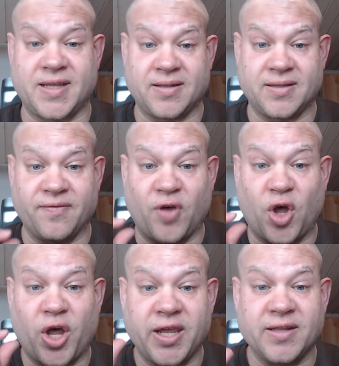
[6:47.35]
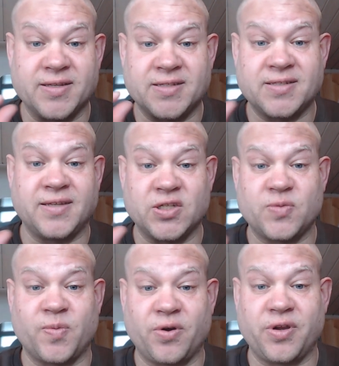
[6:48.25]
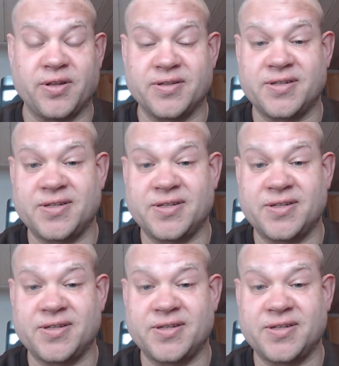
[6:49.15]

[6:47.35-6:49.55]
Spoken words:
divides experience